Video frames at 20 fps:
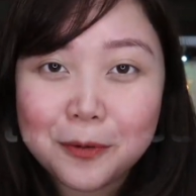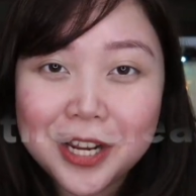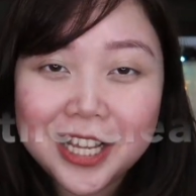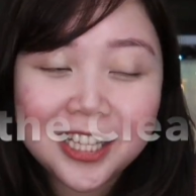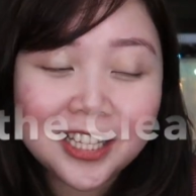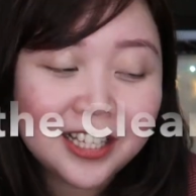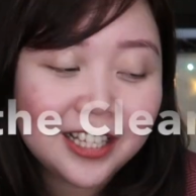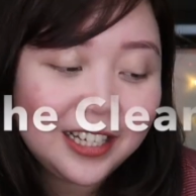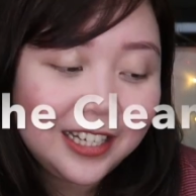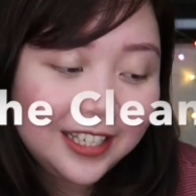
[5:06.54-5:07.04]

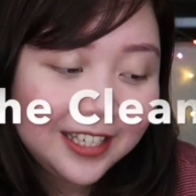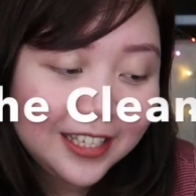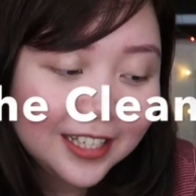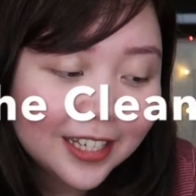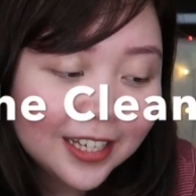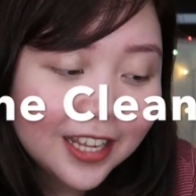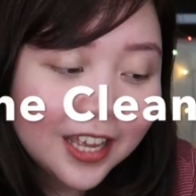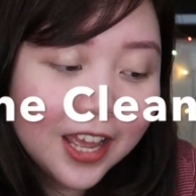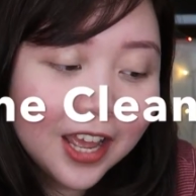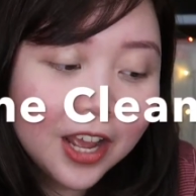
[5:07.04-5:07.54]
breathe
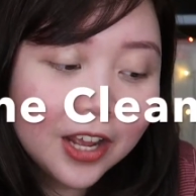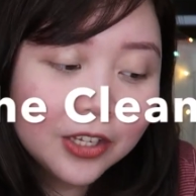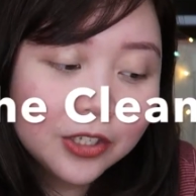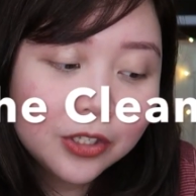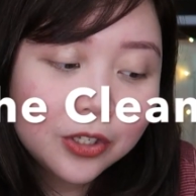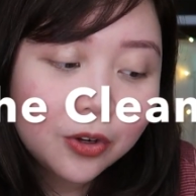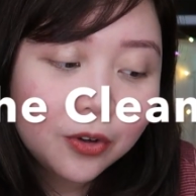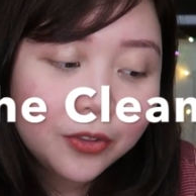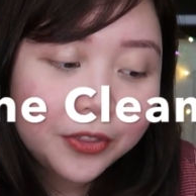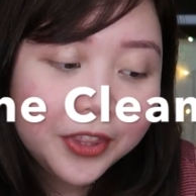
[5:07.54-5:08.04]
clean.
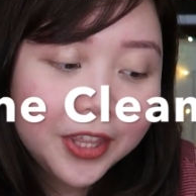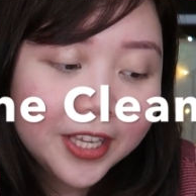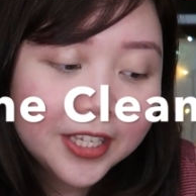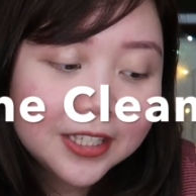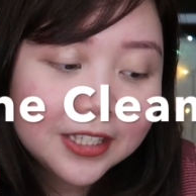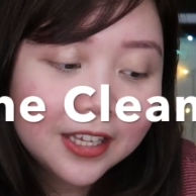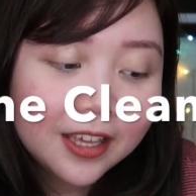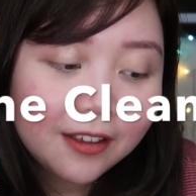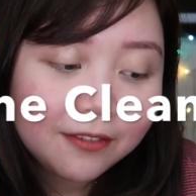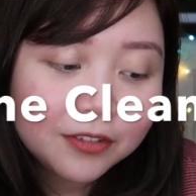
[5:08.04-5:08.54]
So this
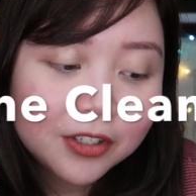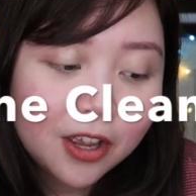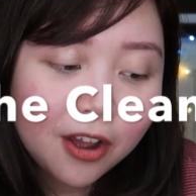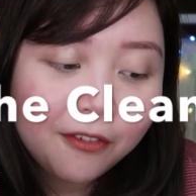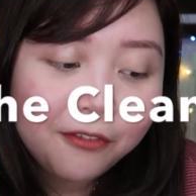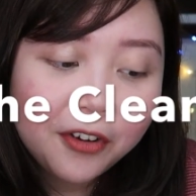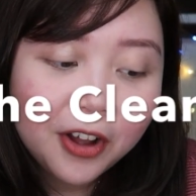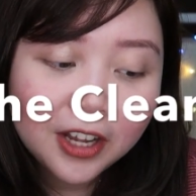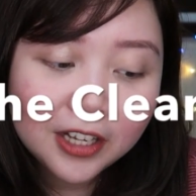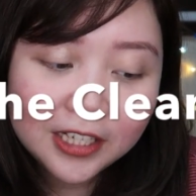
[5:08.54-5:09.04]
gives
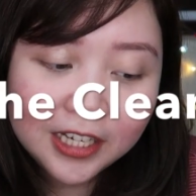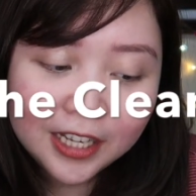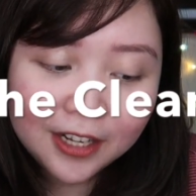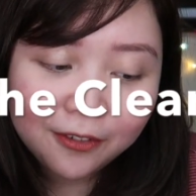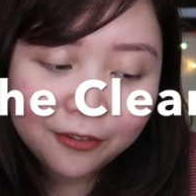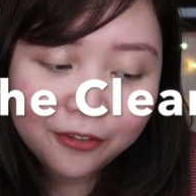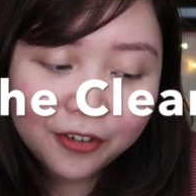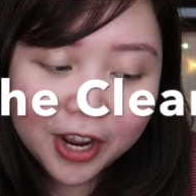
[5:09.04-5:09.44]
off a clean,